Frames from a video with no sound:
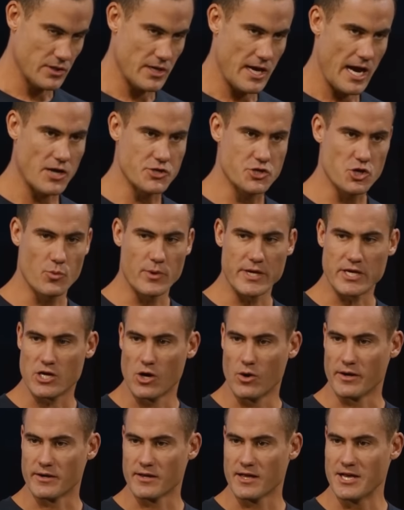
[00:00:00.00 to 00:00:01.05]
How's your week
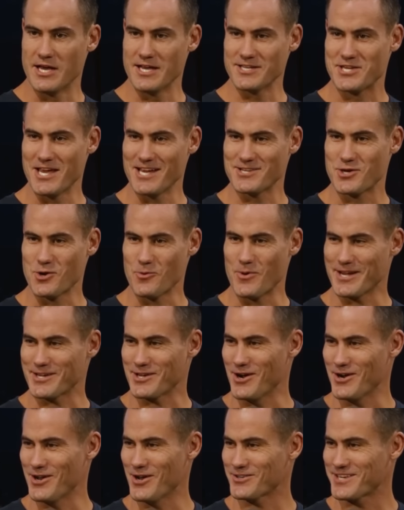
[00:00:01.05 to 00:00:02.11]
going? How's your week
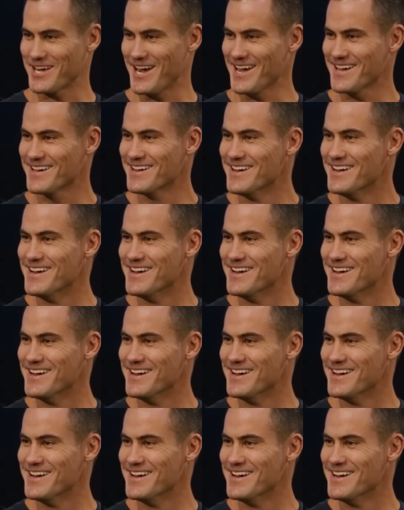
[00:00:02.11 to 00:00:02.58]
going okay?